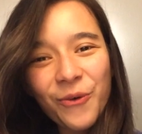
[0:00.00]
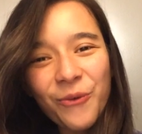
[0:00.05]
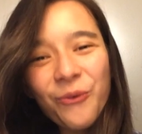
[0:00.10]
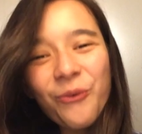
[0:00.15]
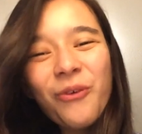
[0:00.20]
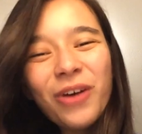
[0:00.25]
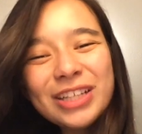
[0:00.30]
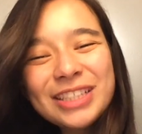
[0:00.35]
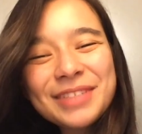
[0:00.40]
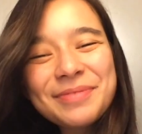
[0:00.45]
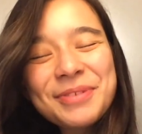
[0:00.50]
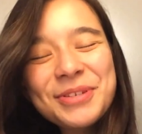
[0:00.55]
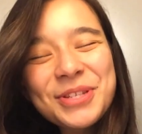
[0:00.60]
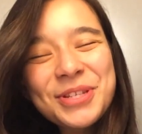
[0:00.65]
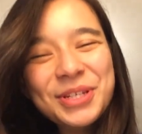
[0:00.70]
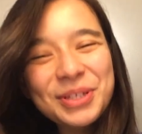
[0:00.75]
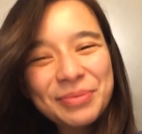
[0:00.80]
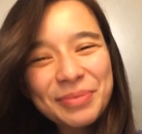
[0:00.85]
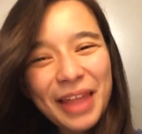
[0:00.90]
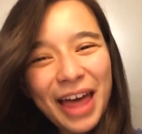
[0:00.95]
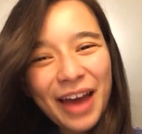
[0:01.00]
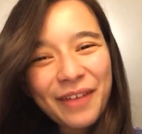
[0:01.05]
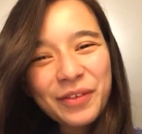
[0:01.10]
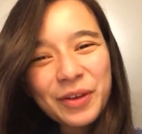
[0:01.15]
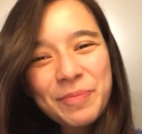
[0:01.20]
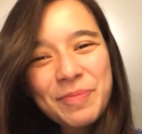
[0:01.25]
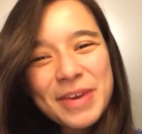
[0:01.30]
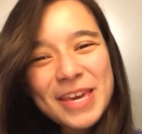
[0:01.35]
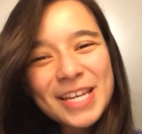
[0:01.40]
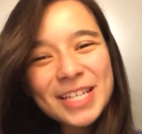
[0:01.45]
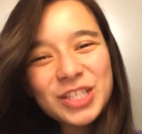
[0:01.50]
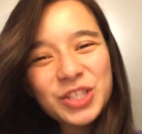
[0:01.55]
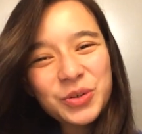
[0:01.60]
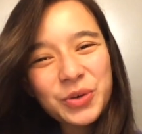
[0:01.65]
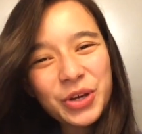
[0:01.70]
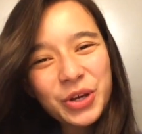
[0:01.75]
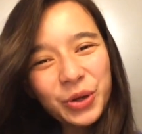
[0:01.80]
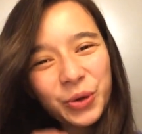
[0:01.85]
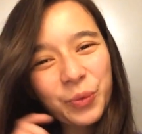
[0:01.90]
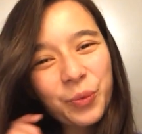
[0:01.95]
What's up YouTube? Laughing
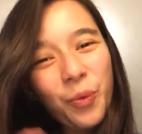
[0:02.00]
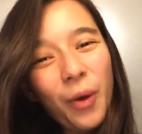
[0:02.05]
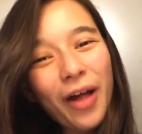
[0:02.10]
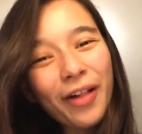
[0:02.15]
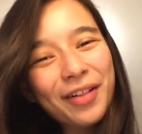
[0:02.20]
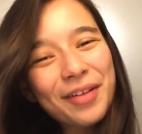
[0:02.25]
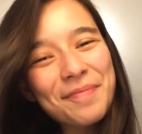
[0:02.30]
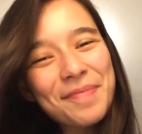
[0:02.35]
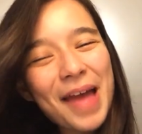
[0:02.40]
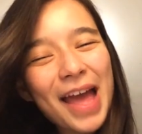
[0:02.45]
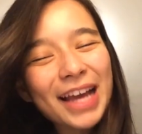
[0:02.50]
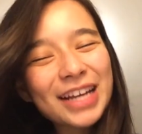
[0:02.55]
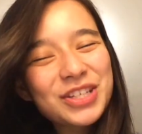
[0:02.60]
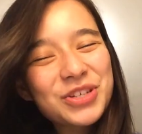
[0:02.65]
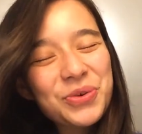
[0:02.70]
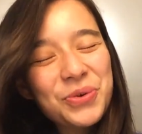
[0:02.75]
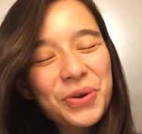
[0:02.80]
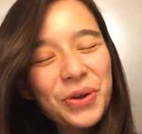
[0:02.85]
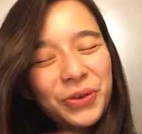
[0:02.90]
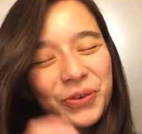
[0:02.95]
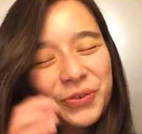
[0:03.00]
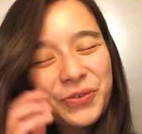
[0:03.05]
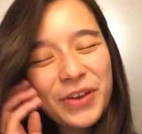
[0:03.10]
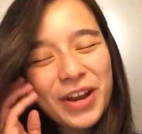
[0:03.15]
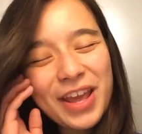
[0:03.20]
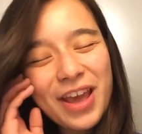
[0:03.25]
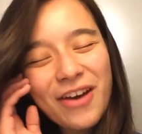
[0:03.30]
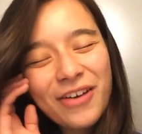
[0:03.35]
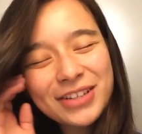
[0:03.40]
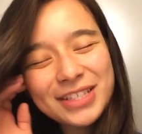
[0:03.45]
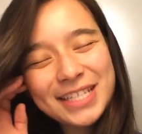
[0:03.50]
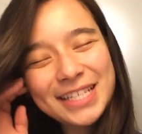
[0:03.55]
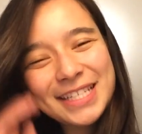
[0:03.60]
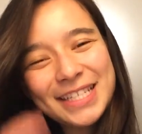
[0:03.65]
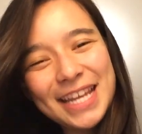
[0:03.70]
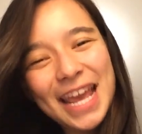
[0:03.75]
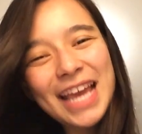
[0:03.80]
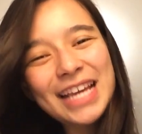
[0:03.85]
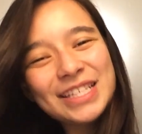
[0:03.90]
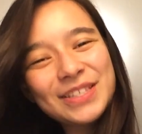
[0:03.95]
Pikachu here. Welcome back to another video.
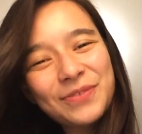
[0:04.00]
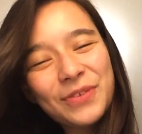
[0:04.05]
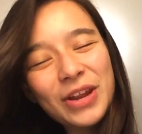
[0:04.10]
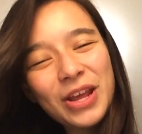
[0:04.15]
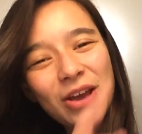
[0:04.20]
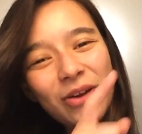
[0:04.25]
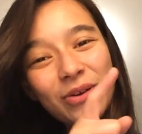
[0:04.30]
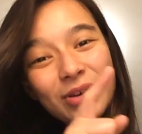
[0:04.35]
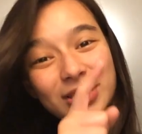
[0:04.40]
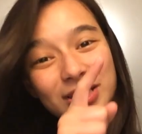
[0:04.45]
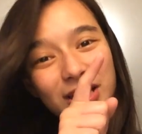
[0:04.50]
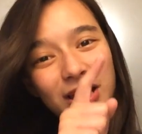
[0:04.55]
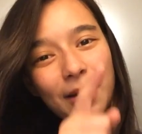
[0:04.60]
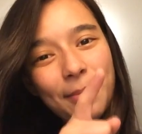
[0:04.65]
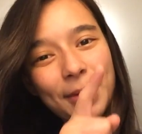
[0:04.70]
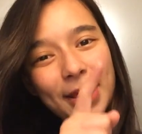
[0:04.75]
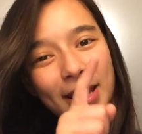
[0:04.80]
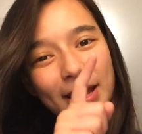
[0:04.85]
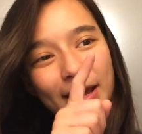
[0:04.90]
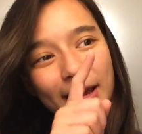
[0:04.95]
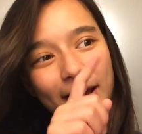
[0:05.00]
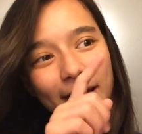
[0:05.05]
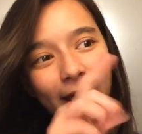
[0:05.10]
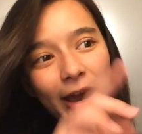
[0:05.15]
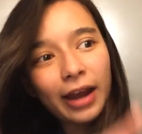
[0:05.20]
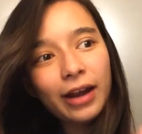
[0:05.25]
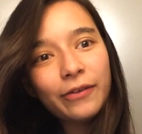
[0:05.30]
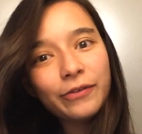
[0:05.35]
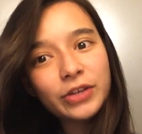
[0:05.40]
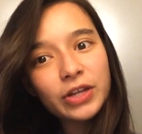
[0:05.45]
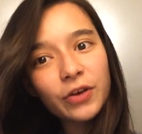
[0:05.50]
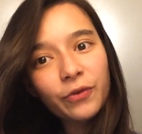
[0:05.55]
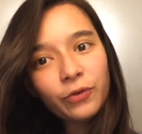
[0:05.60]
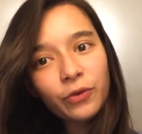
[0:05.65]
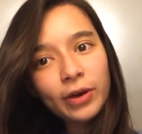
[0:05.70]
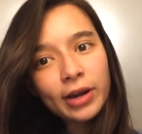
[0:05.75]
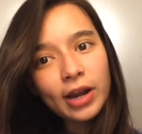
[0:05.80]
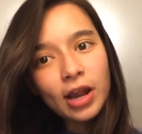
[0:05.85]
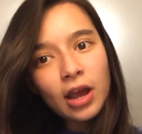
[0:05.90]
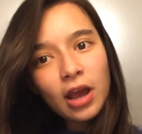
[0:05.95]
Today's video is gonna be kind of
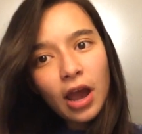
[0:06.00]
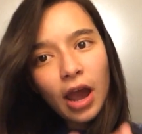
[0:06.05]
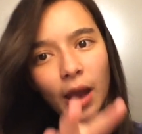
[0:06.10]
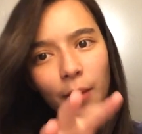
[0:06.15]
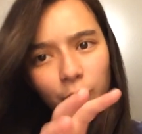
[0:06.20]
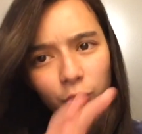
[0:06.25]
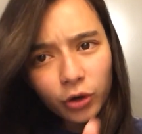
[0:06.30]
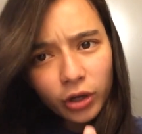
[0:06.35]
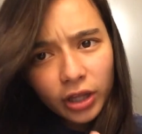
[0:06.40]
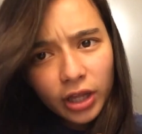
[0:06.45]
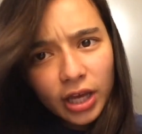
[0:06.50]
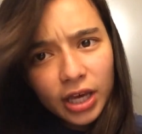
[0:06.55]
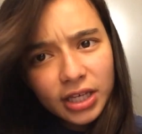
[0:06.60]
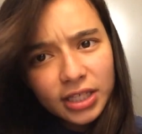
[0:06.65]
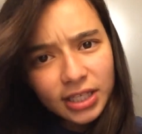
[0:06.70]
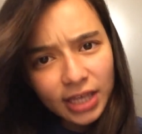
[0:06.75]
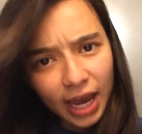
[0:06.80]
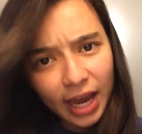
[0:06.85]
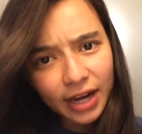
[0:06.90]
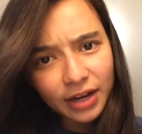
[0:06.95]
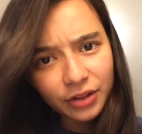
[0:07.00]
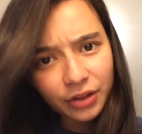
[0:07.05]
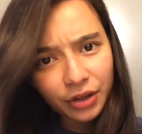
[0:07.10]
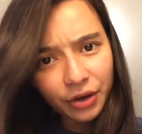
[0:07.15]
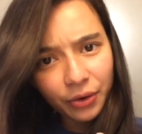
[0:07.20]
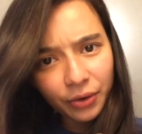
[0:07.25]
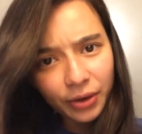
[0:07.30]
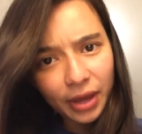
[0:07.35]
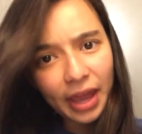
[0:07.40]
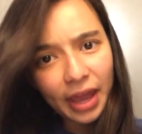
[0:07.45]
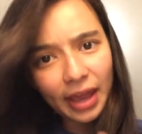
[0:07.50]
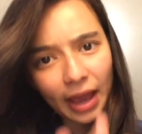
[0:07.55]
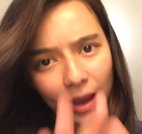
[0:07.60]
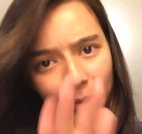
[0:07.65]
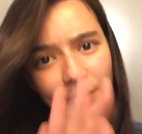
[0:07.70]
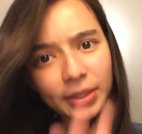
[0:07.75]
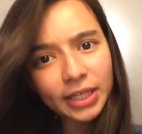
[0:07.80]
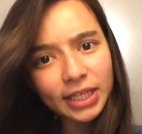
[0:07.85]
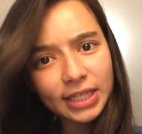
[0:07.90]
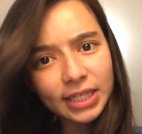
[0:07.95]
different. I'm really excited though, okay?
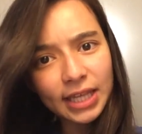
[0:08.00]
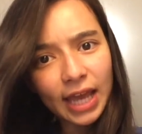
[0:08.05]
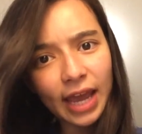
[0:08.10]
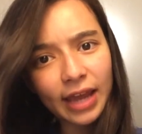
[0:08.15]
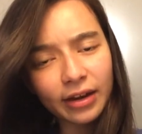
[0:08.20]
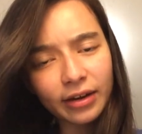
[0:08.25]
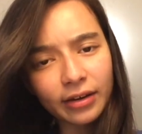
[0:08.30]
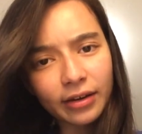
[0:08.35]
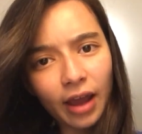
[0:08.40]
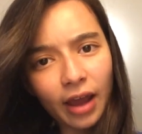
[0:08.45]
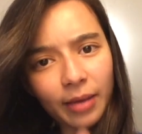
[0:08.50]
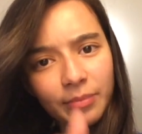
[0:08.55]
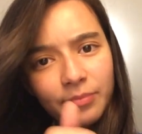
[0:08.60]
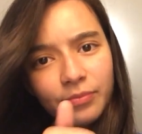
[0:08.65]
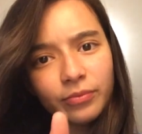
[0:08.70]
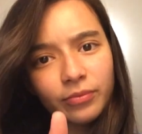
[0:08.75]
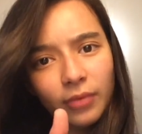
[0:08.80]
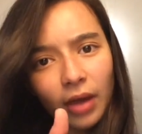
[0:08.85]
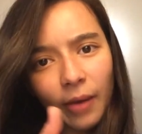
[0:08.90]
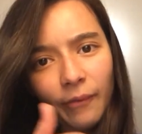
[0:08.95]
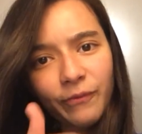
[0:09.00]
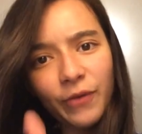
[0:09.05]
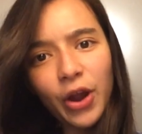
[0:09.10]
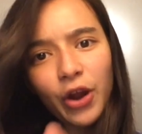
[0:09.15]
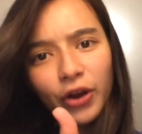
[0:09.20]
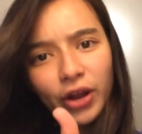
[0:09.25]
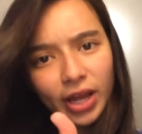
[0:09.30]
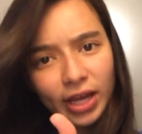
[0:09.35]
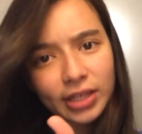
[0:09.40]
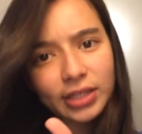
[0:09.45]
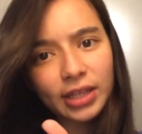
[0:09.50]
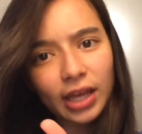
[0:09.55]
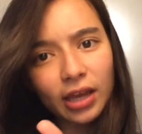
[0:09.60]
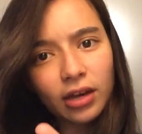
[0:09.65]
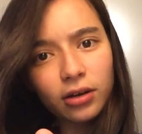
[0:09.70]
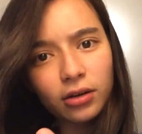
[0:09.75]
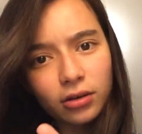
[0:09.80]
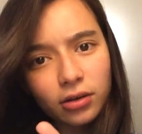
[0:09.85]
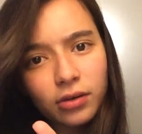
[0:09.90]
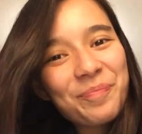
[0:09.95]
I'm excited. I'm very
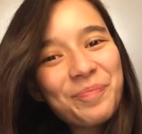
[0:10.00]
excited.